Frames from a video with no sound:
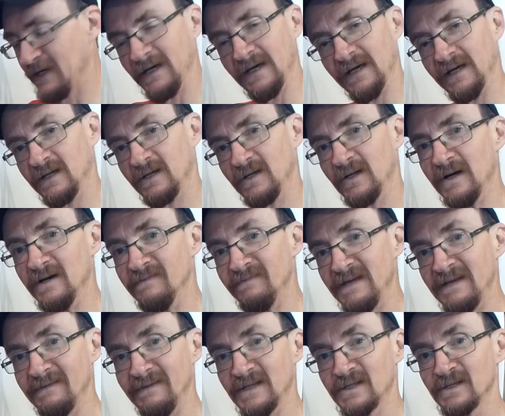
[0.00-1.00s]
and no
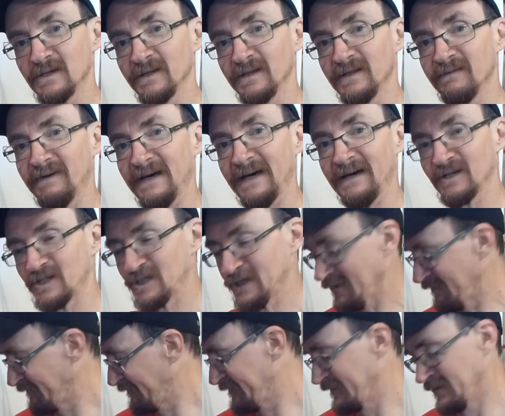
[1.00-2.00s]
BMS on the power
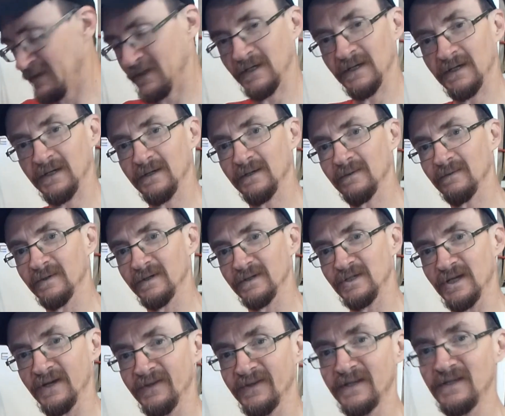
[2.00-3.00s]
shelf,
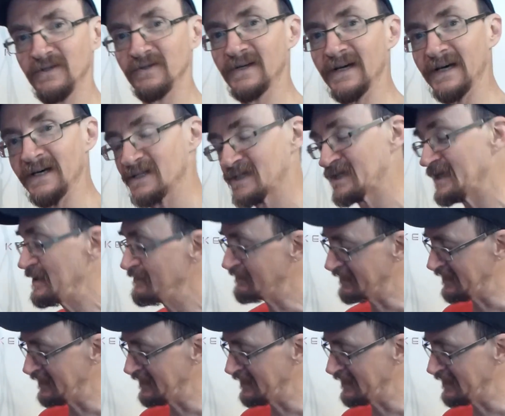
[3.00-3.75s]
which I think you can't see,